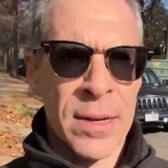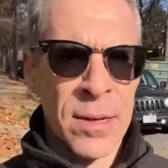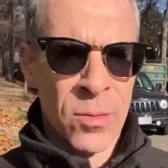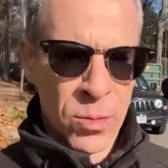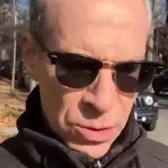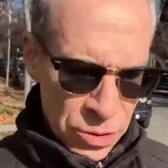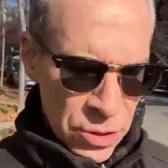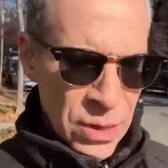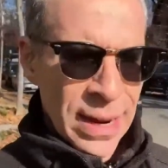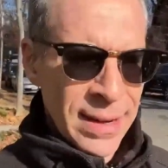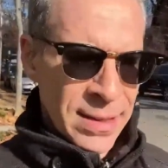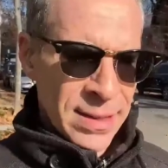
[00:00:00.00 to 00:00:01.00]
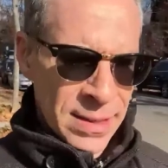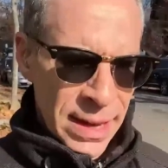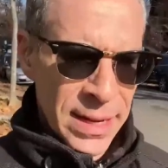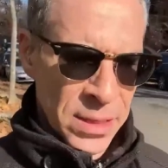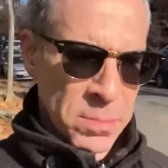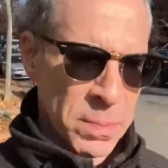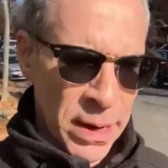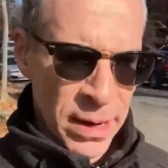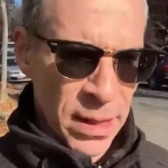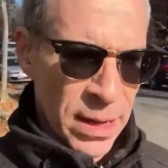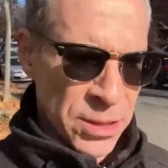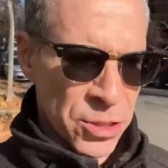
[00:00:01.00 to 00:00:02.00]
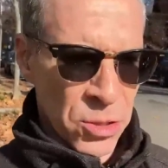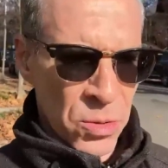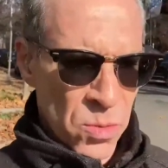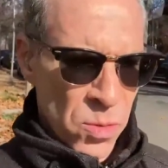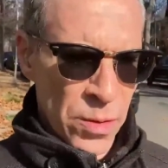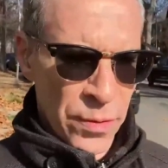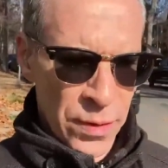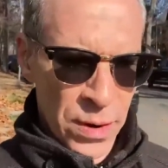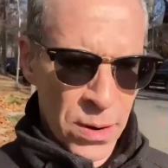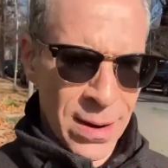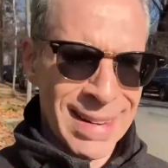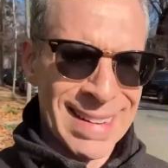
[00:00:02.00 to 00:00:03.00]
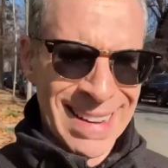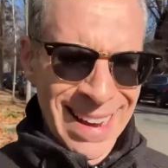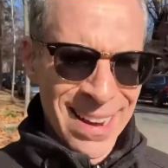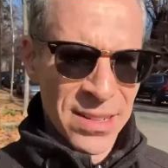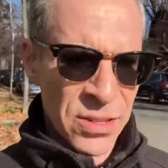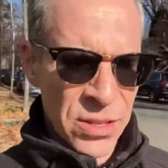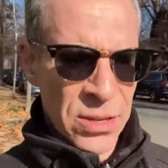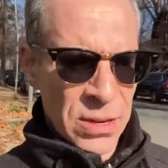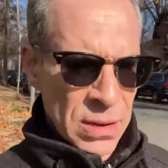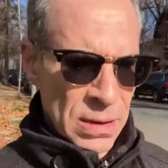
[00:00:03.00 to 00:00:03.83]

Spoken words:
was the United States biological warfare against